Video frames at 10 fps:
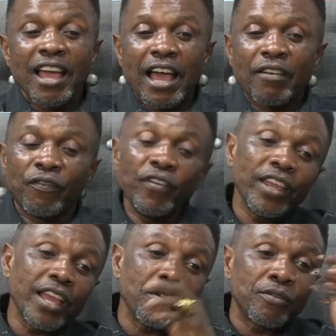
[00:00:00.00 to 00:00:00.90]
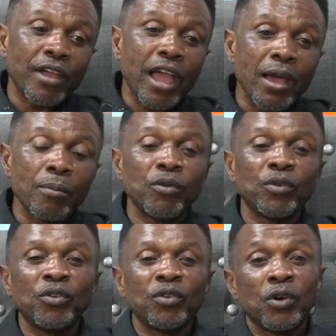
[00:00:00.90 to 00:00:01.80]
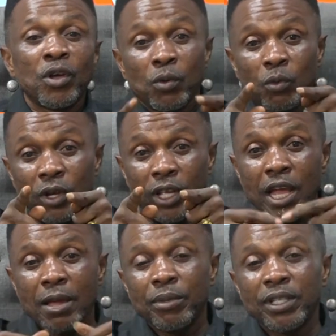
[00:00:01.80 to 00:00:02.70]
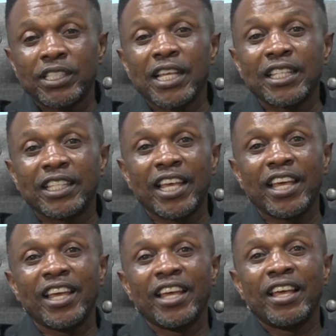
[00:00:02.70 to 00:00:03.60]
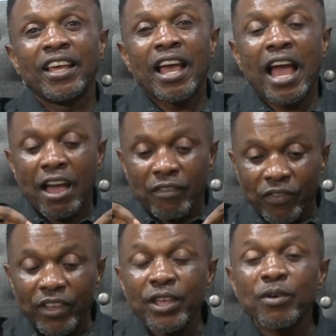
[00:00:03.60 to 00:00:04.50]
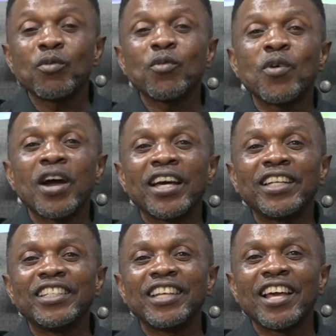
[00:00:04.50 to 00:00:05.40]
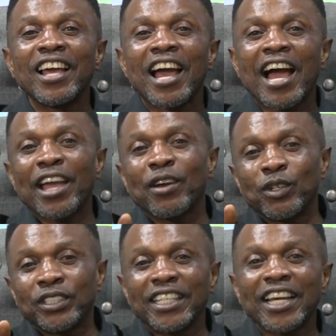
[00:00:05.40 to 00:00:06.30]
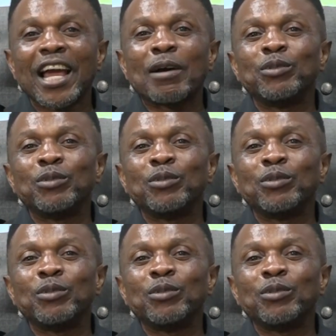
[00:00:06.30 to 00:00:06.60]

A fee a chair mono, we ye me set a fee in qua dear. I go take am